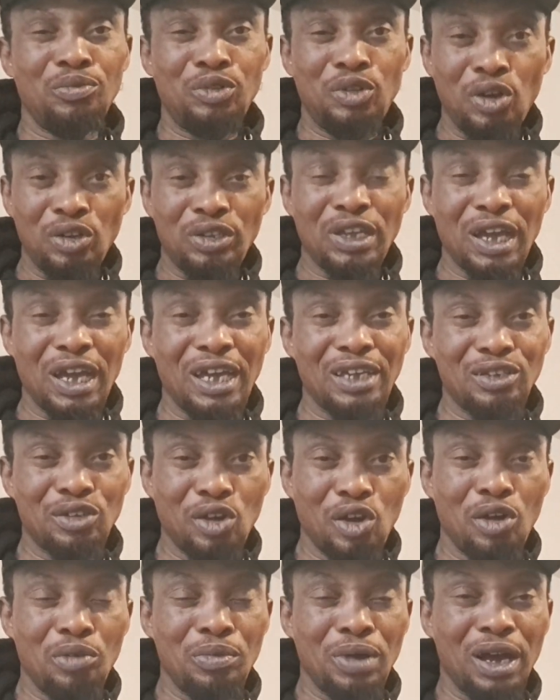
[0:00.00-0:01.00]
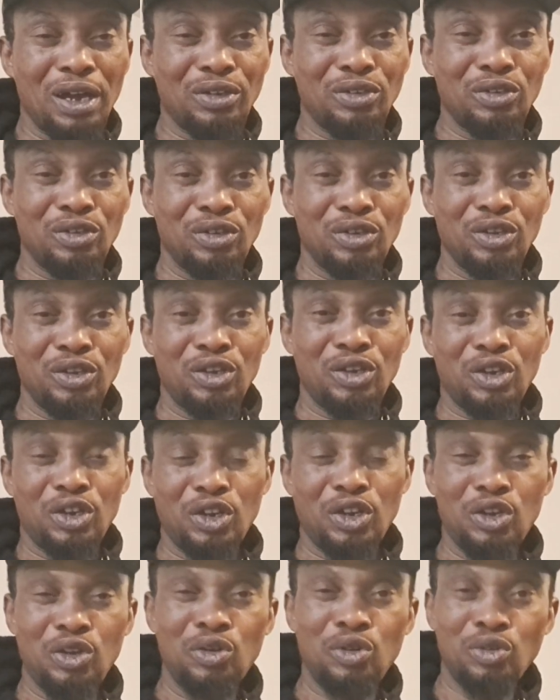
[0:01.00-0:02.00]
daughter has come out,
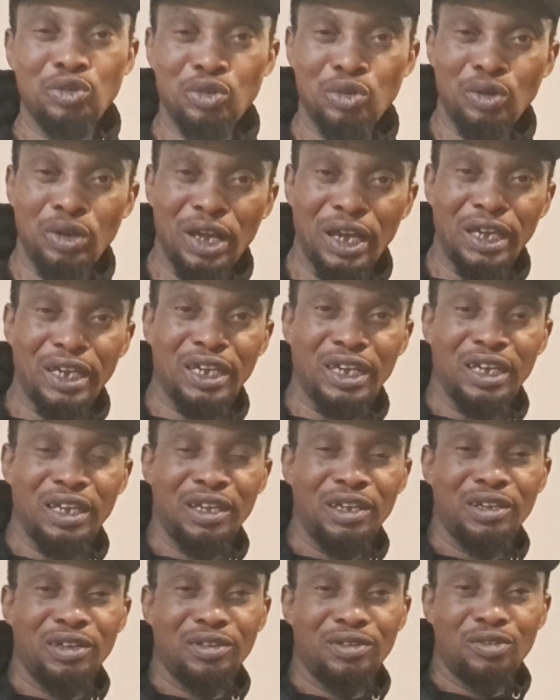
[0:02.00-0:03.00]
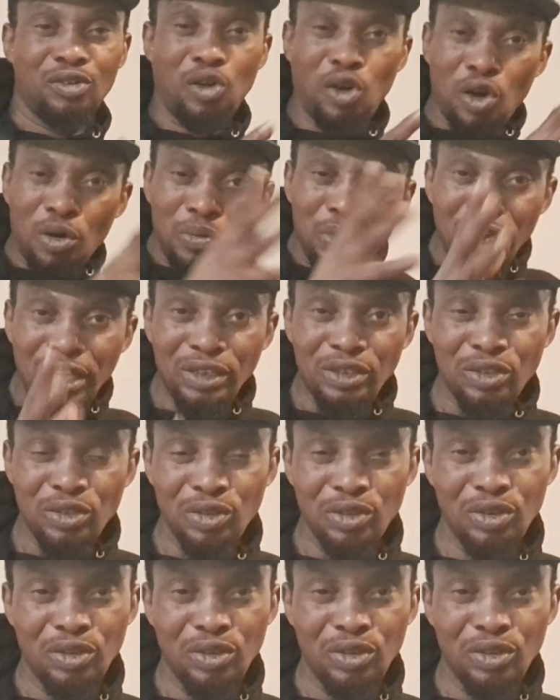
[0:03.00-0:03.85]
to comment